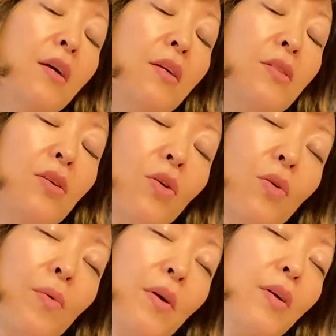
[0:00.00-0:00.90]

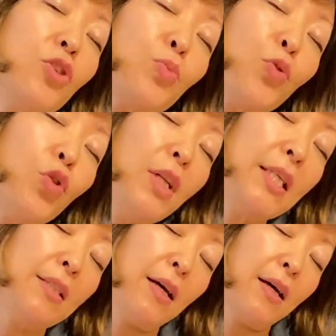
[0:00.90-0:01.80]
So it's purely
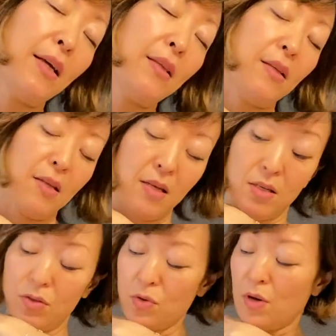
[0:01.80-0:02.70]
side.
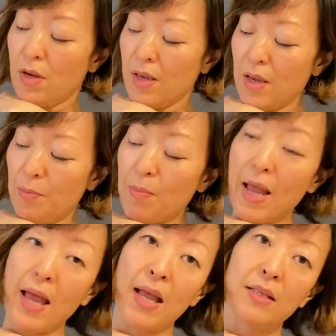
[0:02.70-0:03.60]
So I keep my
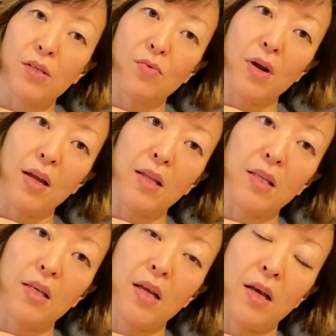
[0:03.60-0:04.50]
hands
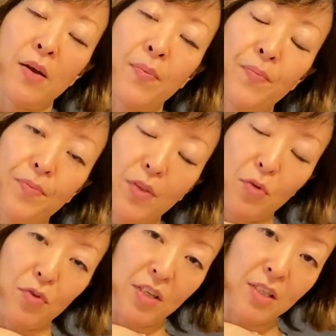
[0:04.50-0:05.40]

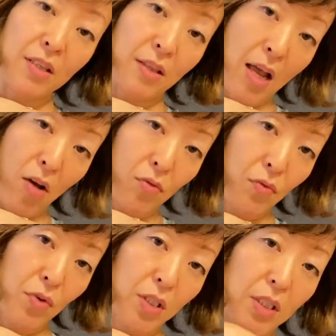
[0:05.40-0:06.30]
reaching
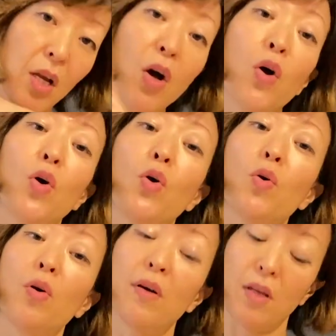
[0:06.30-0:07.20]
downwards,
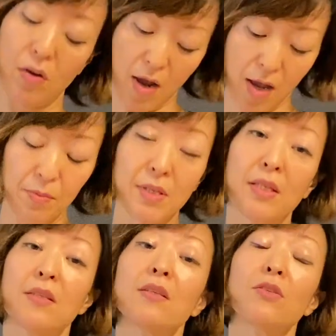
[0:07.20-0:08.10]
or if I'm
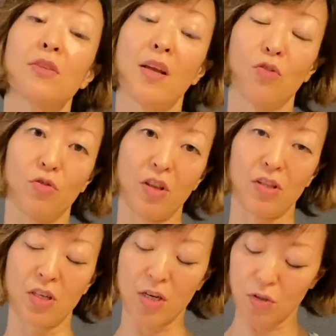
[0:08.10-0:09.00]
sitting today on the
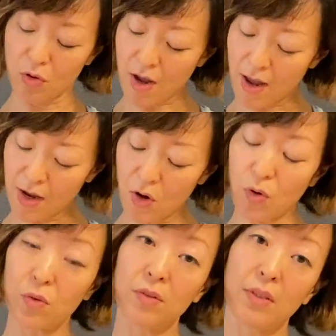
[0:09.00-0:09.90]
chair, so I
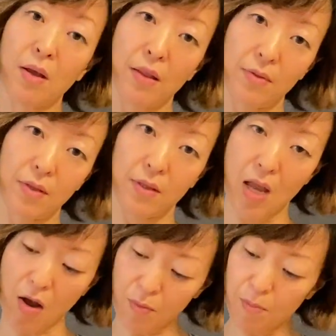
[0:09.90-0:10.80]
hold the
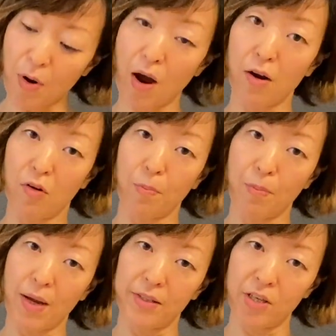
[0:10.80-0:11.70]
down part of
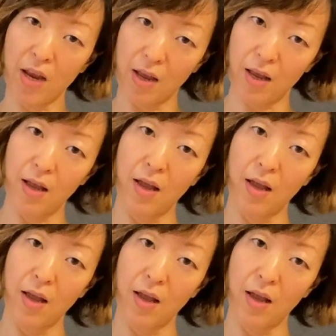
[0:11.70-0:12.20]
my chair